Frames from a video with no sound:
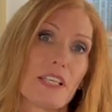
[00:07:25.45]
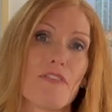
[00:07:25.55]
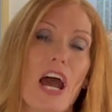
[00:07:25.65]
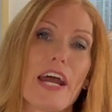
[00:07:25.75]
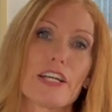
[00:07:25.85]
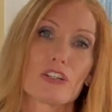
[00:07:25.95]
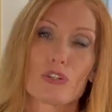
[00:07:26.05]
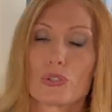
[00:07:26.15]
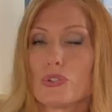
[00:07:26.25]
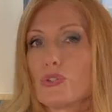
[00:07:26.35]
they've hired
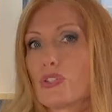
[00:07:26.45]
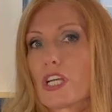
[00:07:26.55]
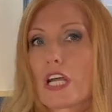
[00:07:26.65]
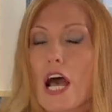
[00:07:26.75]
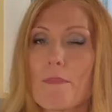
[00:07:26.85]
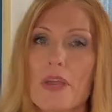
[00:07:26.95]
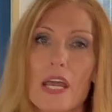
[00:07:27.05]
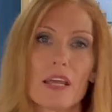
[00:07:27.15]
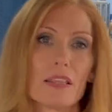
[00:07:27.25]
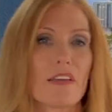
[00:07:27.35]
crews to come
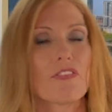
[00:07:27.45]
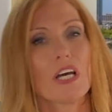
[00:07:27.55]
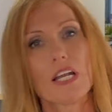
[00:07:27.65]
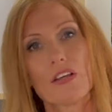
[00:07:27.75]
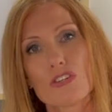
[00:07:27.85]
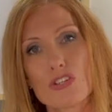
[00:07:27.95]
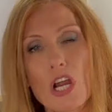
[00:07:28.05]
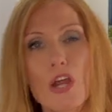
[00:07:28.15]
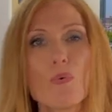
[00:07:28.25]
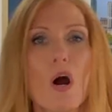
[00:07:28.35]
in, they've cut out the
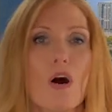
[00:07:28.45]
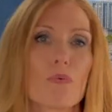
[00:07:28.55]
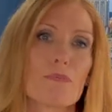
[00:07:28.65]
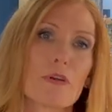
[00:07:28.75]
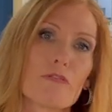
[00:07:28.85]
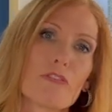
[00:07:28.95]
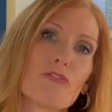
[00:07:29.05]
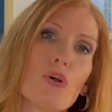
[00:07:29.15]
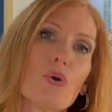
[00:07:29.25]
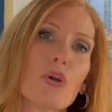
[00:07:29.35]
drywall, removed the
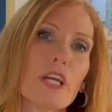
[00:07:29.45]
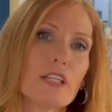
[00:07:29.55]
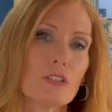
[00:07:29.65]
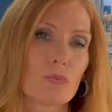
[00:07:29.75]
floorings,